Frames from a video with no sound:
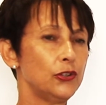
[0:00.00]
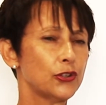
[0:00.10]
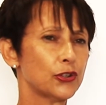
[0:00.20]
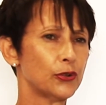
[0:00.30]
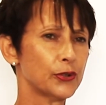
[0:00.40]
You
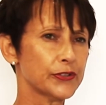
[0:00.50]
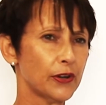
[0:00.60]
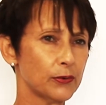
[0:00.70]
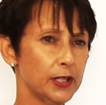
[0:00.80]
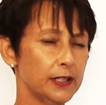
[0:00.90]
should
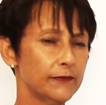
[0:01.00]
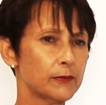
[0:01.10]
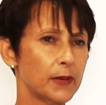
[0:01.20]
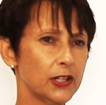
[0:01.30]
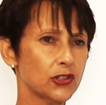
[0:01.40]
also read
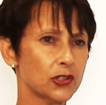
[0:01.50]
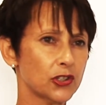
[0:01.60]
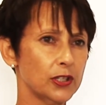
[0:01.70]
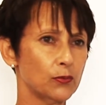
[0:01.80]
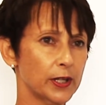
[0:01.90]
Information
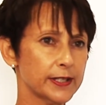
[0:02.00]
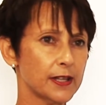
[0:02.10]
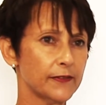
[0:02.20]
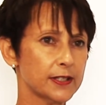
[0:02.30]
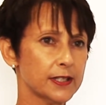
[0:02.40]
Sheet
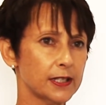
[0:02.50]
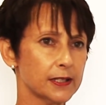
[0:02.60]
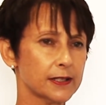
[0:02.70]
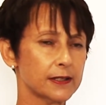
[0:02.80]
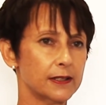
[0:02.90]

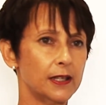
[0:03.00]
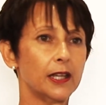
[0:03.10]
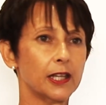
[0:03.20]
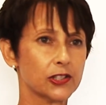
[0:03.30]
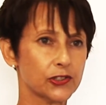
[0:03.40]
176,
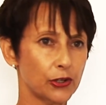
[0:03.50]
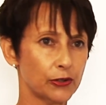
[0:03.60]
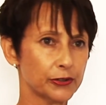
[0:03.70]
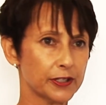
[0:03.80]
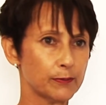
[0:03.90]

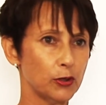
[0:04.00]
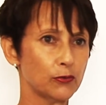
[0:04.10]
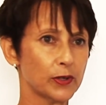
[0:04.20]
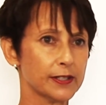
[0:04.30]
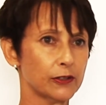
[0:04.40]
External
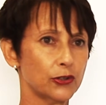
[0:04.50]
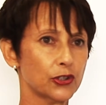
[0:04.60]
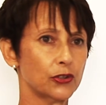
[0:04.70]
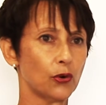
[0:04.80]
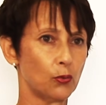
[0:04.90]
Dispute
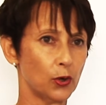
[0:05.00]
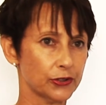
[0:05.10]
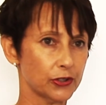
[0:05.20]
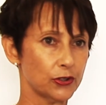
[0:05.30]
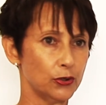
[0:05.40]
Resolution,
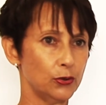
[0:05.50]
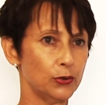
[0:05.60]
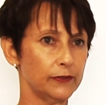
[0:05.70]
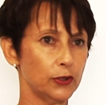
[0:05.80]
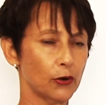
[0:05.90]
What to Do
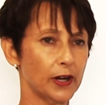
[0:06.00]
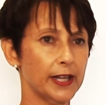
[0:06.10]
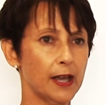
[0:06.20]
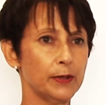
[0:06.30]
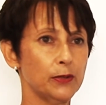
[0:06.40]
if You're
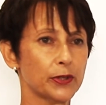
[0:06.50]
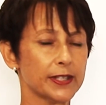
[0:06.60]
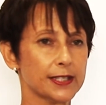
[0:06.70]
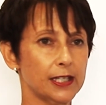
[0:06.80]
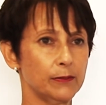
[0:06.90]
Unhappy with
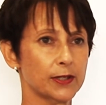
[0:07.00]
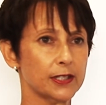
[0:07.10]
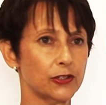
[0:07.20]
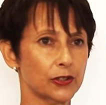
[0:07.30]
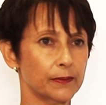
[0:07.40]
the Scheme
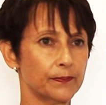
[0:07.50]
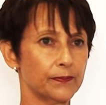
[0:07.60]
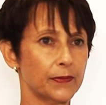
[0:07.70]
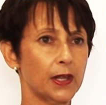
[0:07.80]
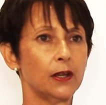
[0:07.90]
Decision,
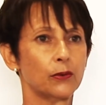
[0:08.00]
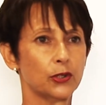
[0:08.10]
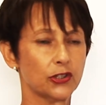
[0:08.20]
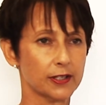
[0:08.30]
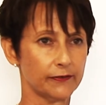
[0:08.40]

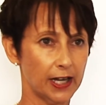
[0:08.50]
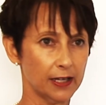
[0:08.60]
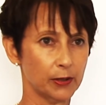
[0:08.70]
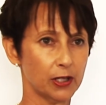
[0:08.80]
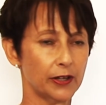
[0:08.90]
which is
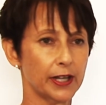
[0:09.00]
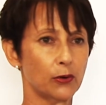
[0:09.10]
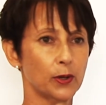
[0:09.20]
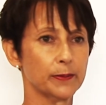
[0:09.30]
available on our